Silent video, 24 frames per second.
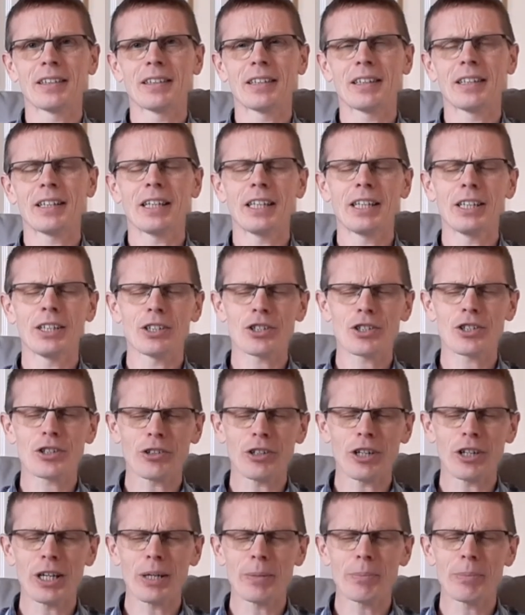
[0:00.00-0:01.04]
He
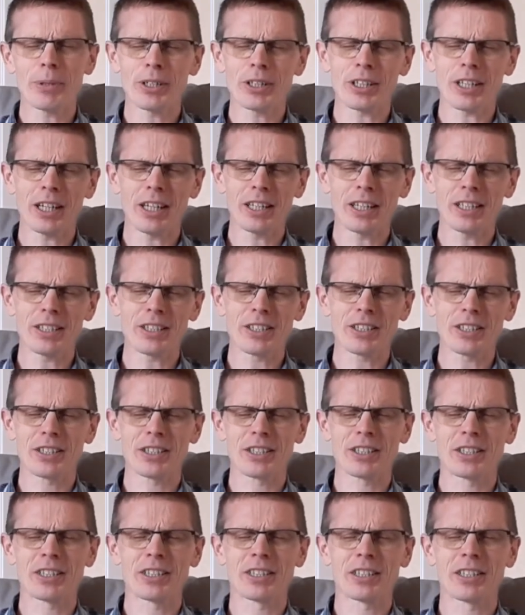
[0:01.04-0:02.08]
described it
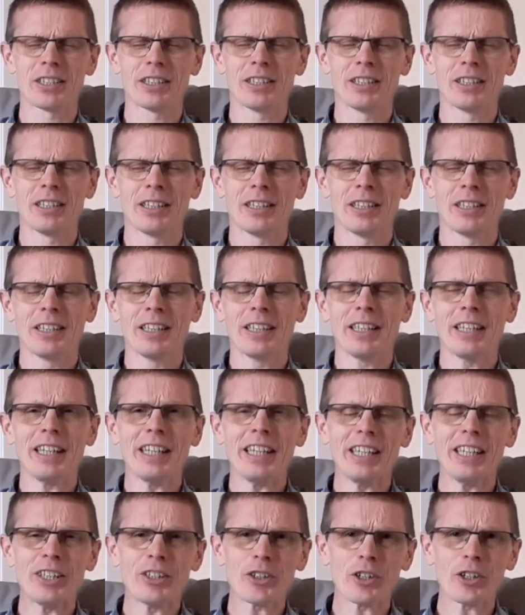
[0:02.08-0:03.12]
as
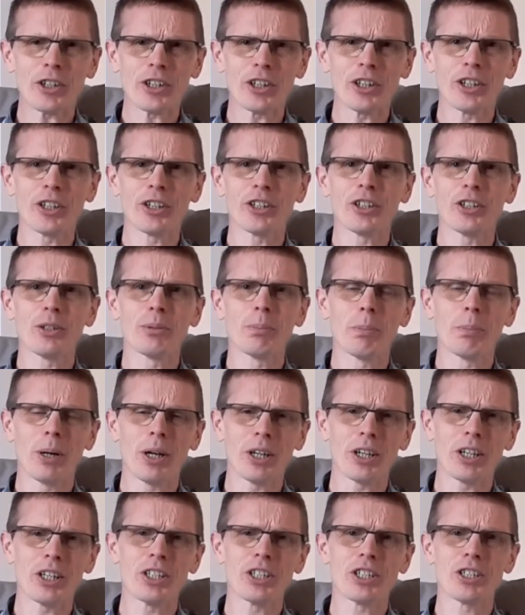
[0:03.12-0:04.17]
eternal
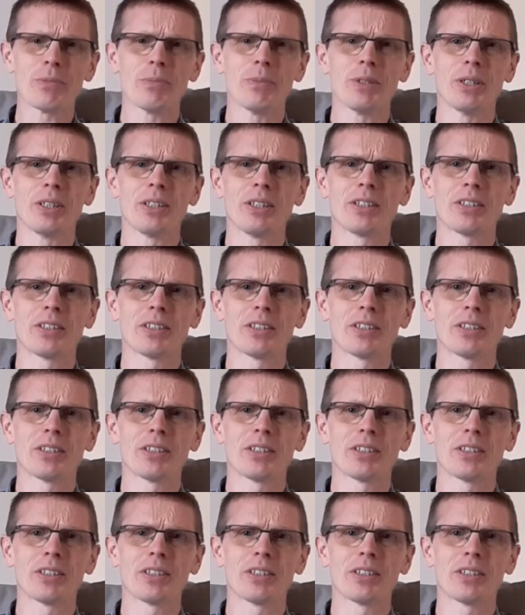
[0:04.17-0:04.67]
punishment.